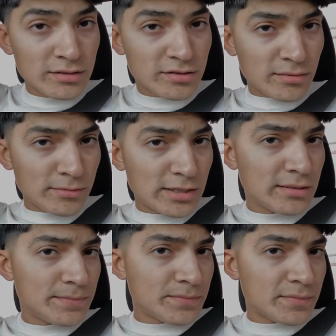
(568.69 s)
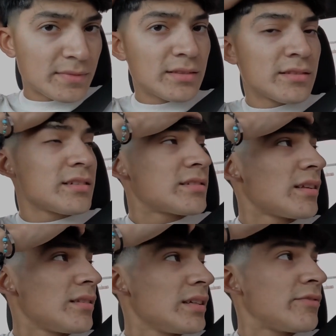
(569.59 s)
somewhat
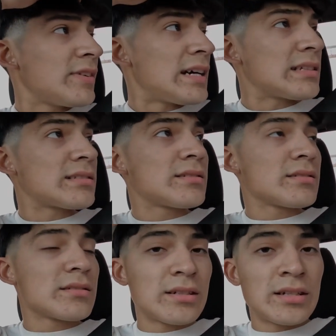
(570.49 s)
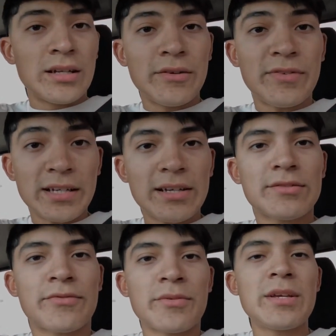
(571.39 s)
decently fast enough, I
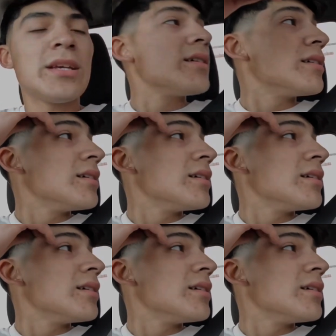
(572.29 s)
guess, for me.